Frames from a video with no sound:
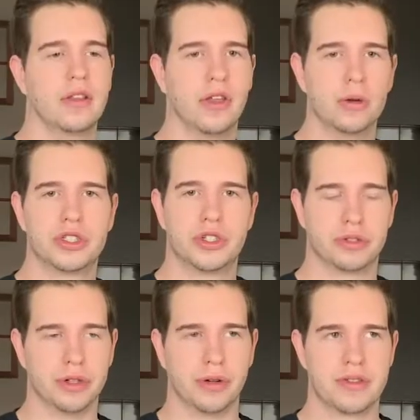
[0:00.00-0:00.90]
those
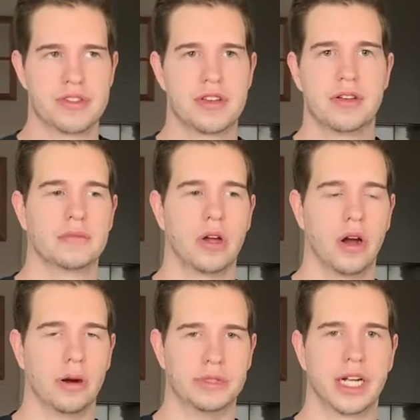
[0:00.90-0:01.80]
truths
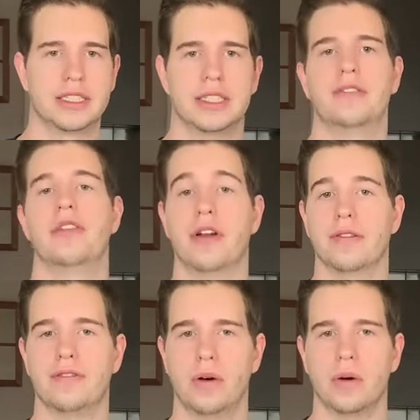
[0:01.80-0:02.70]
are objective,
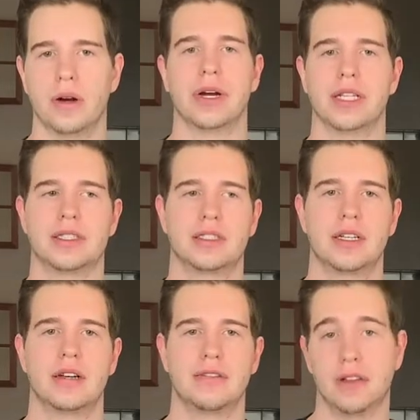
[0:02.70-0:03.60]
therefore it's
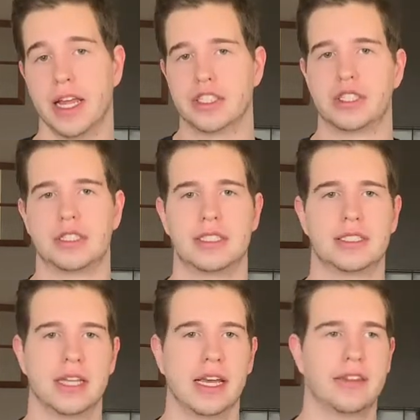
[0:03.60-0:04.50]
fallacious to
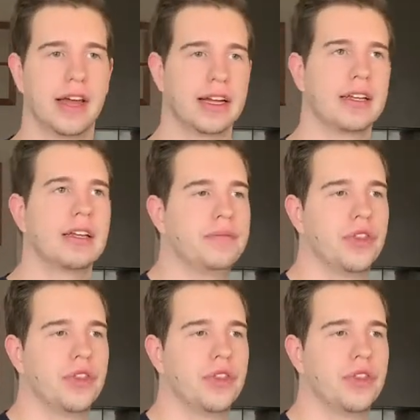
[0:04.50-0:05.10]
say that